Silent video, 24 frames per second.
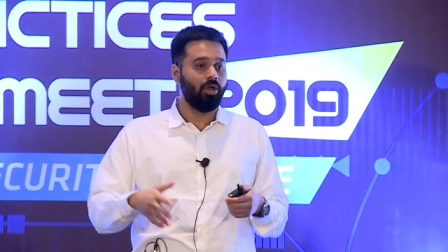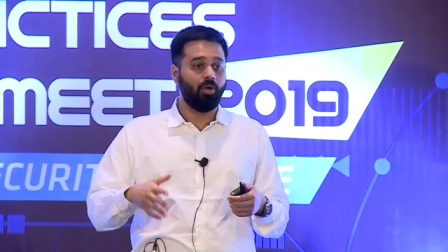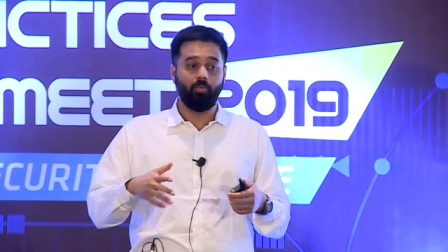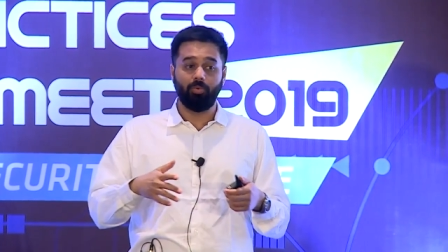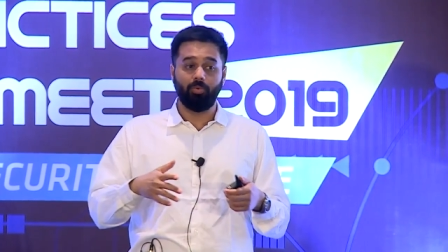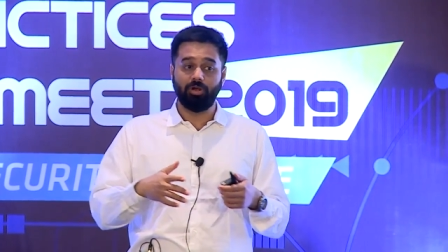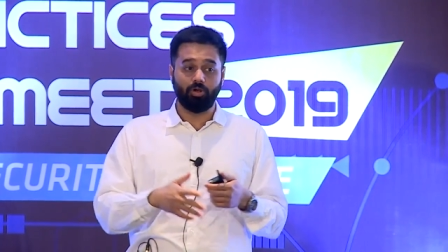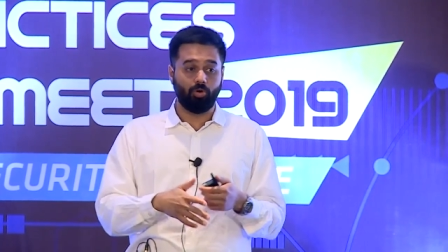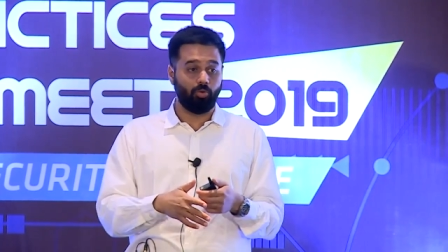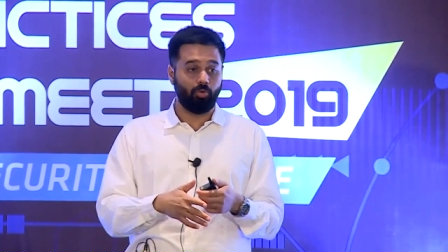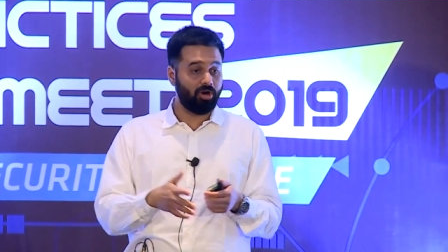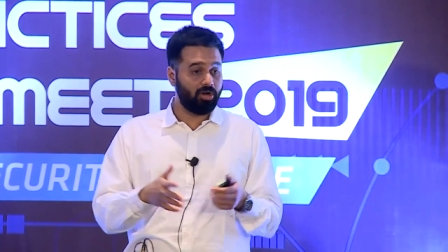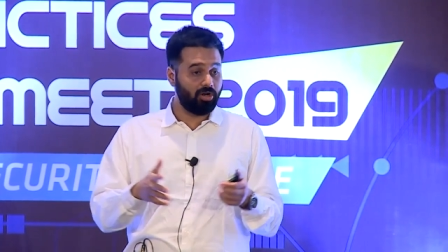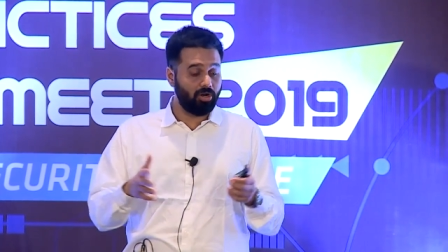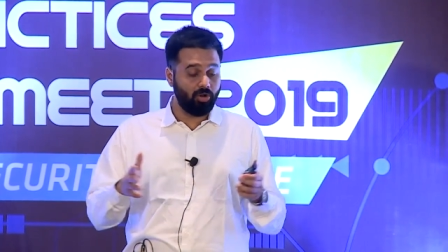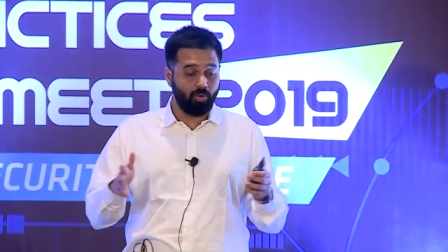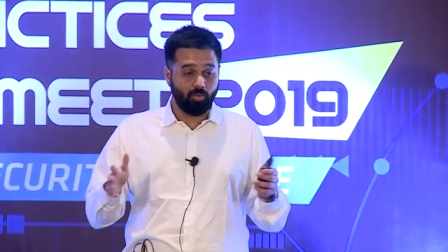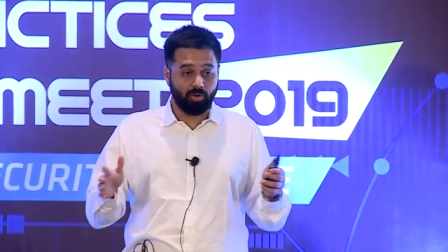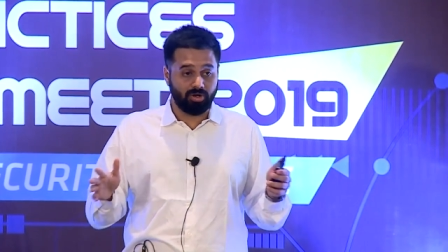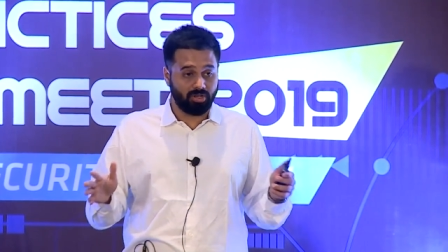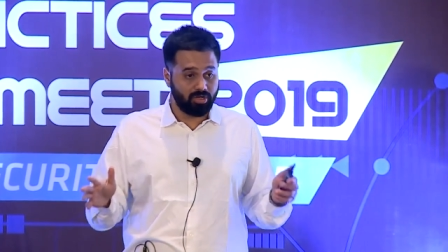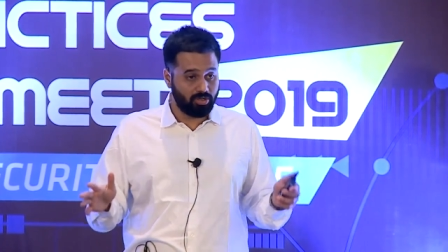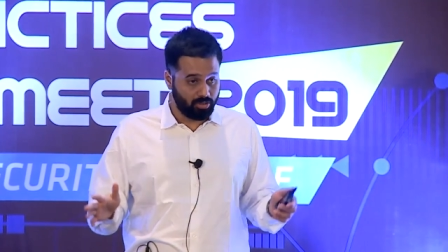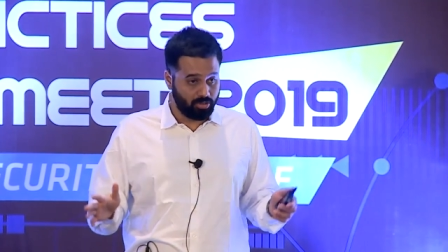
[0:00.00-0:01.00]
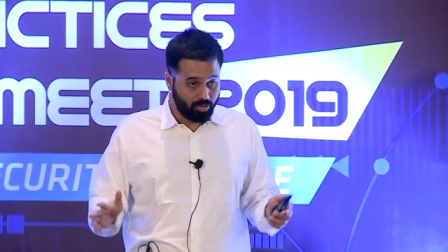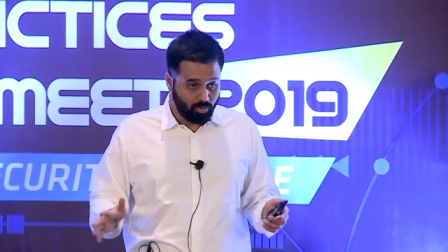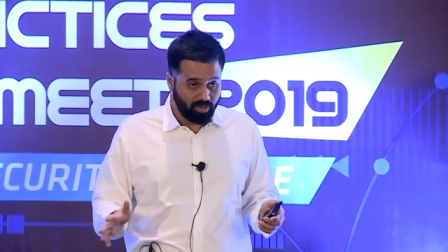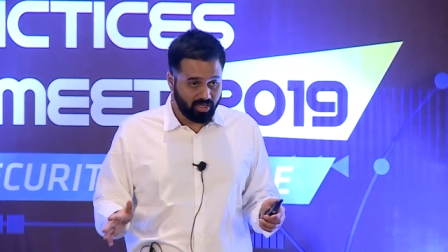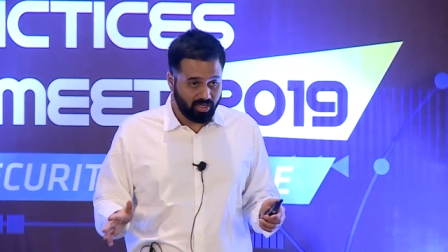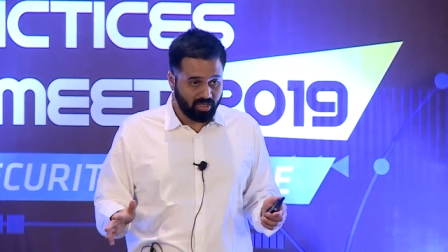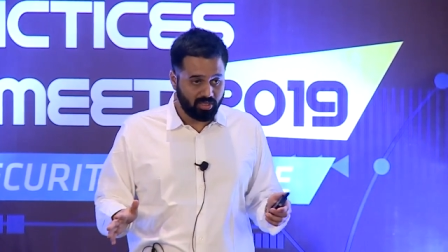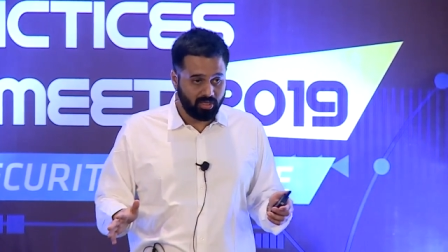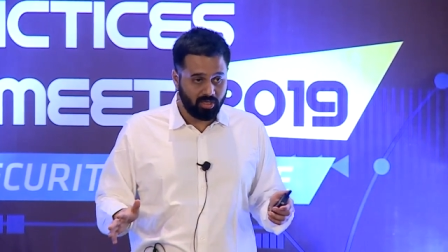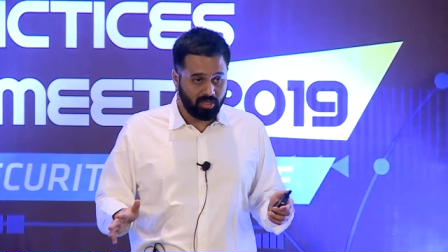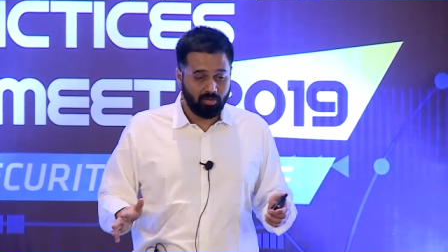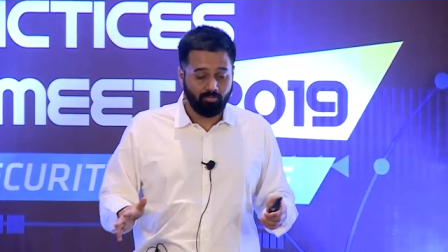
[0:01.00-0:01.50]
We don't want to know what you're
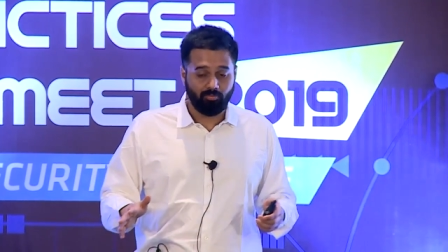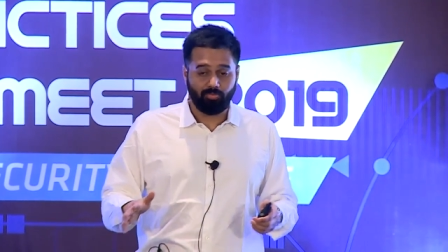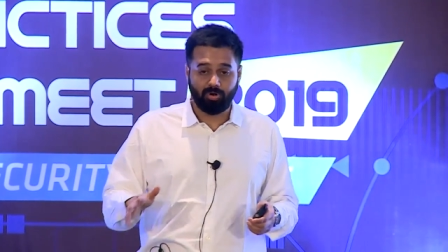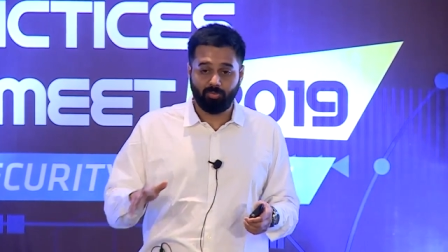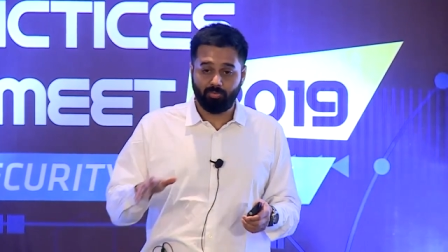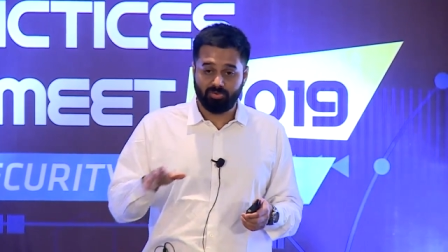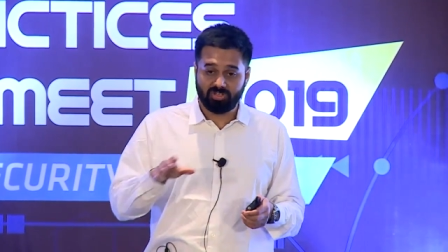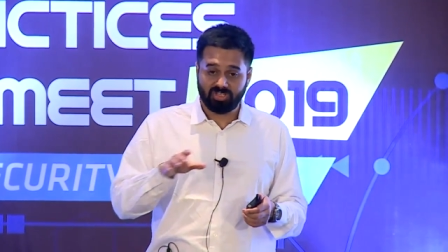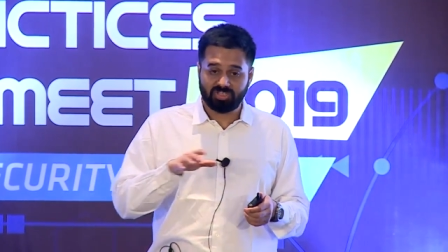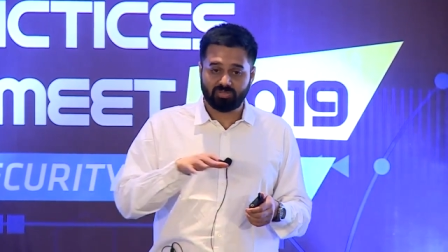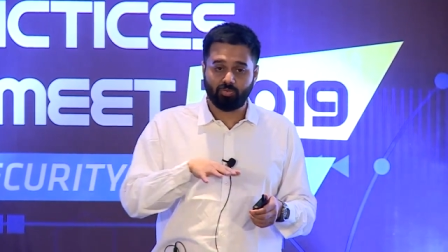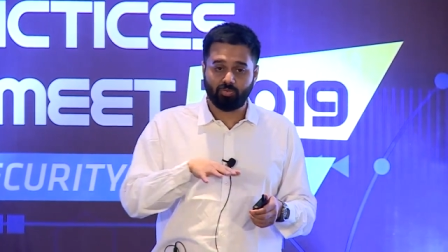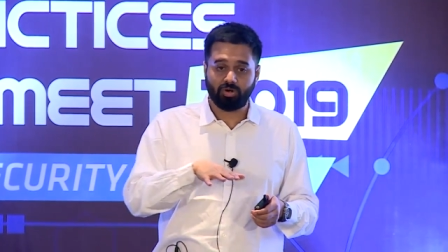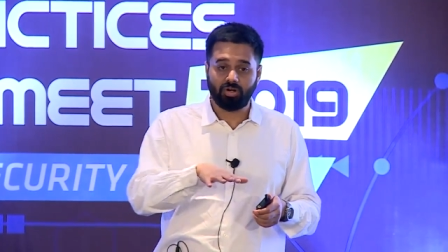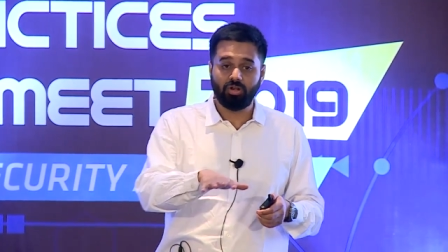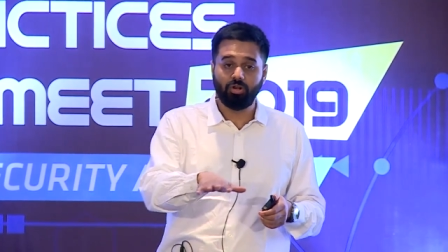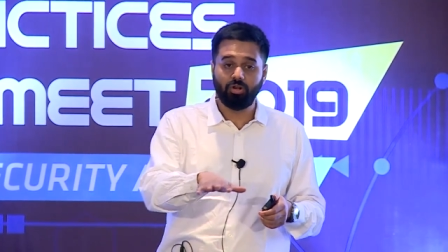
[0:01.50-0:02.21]
doing, but we just want